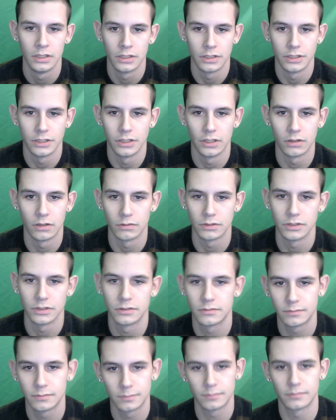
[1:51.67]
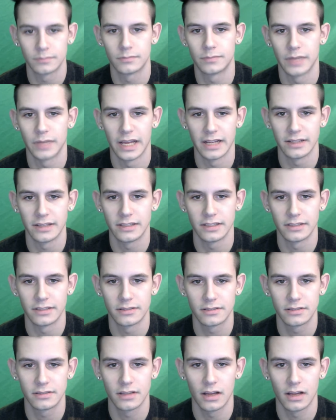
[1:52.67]
you know, just bad kid
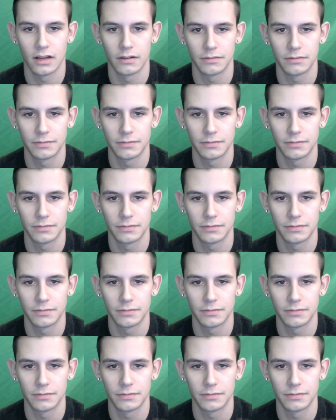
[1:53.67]
stuff.